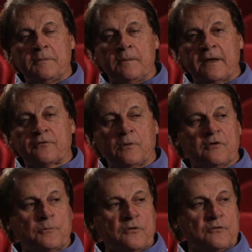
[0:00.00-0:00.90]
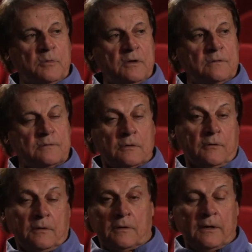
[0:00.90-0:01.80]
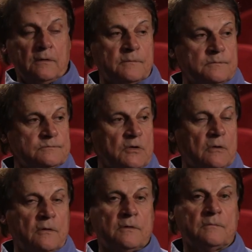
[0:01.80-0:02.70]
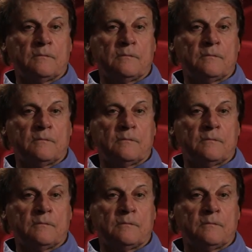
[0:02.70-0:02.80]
maybe that's the way it's supposed to be, including Elaine, you know,